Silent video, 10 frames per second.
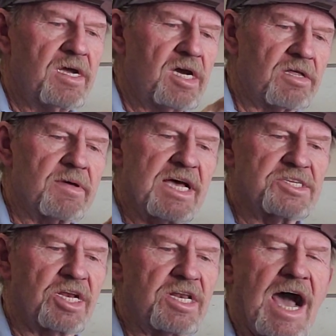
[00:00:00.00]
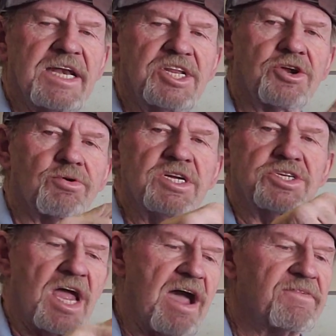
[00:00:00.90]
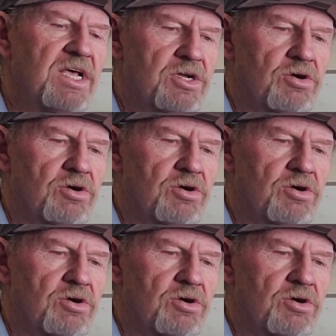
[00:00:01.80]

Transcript: Another one has a 90-degree shaft,